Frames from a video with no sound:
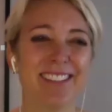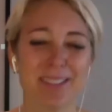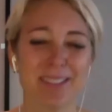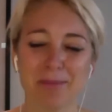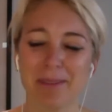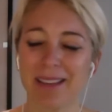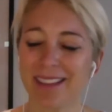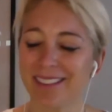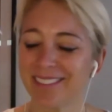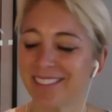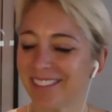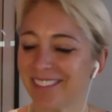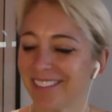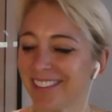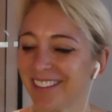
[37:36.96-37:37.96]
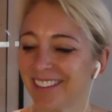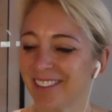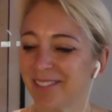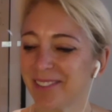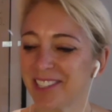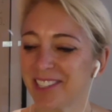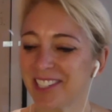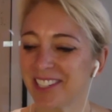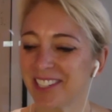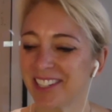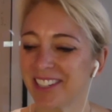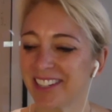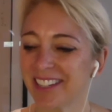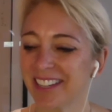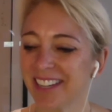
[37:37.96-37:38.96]
best, for
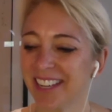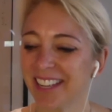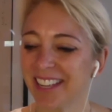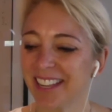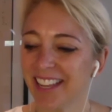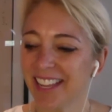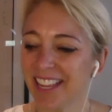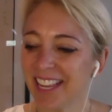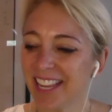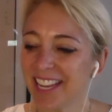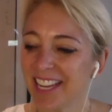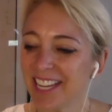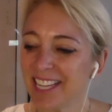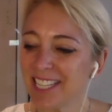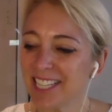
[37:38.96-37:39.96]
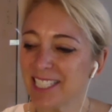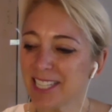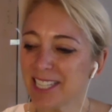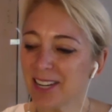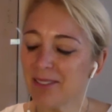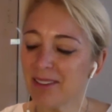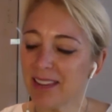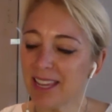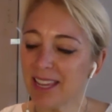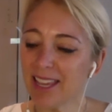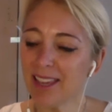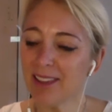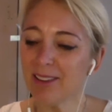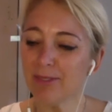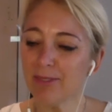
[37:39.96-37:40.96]
sure. So if,